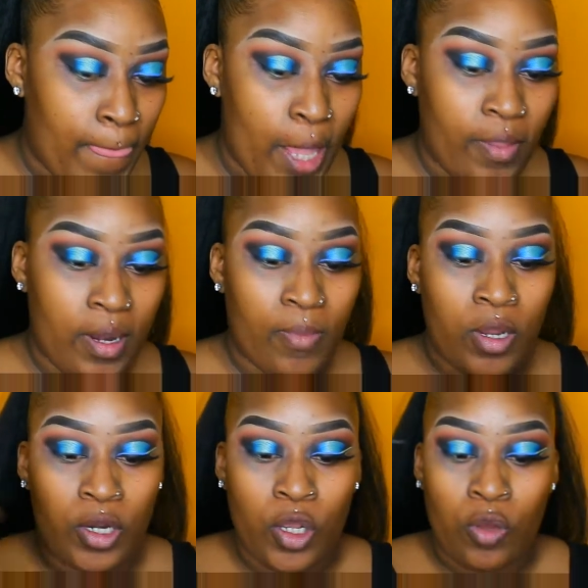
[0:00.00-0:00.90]
and then I'm
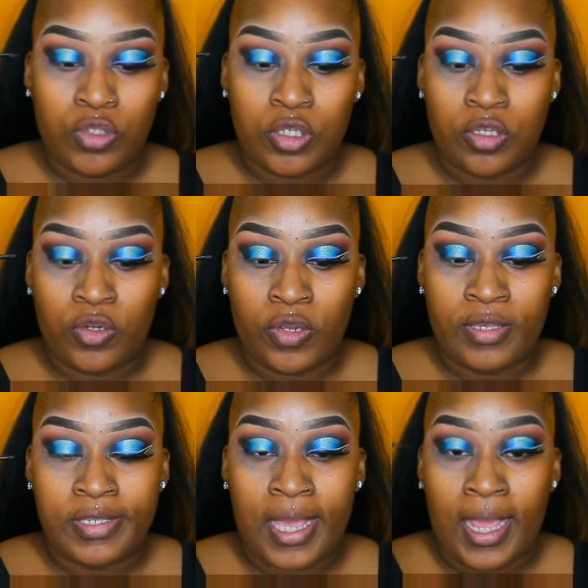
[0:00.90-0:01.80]
gonna go to the
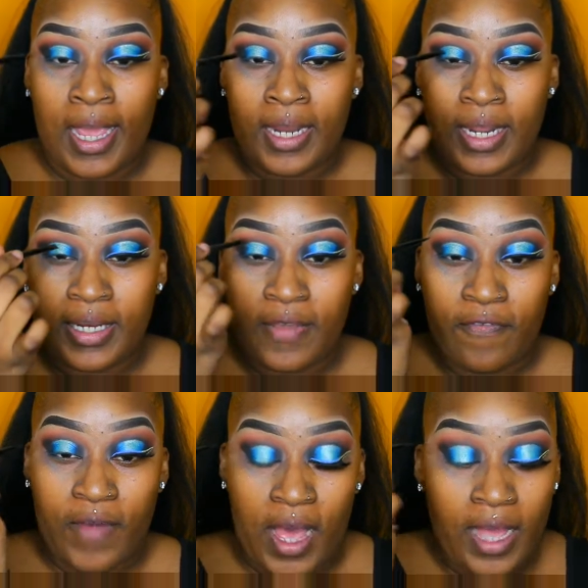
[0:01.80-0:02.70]
crease and
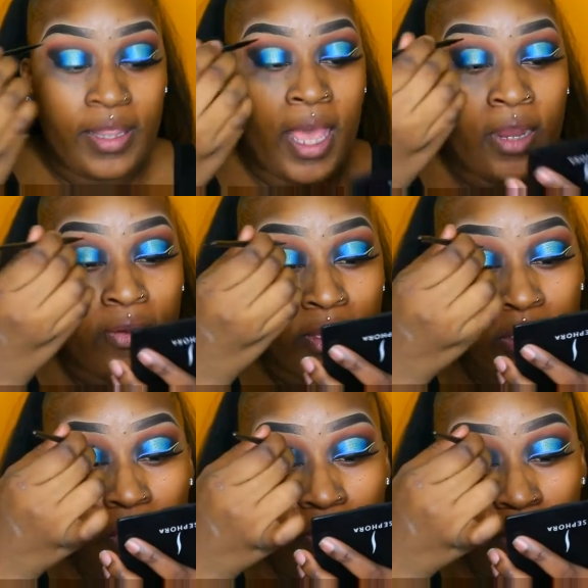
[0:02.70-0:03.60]
define that crease.
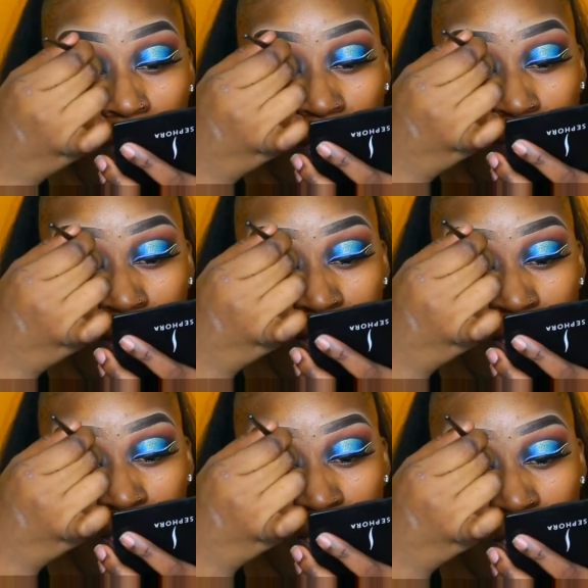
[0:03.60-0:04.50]
So I'm just gonna
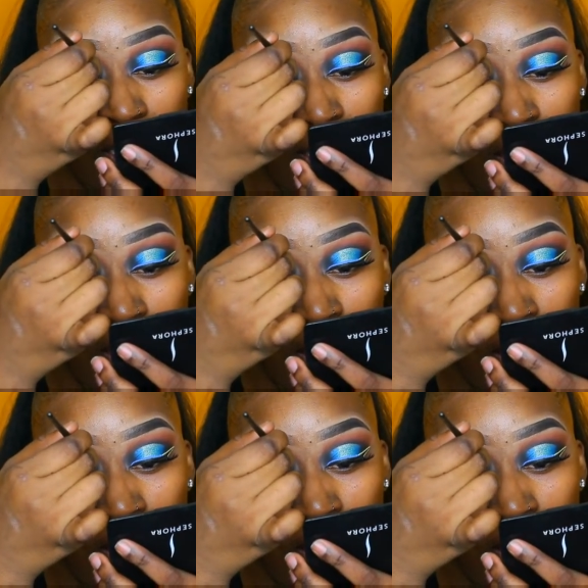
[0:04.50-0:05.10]
basically just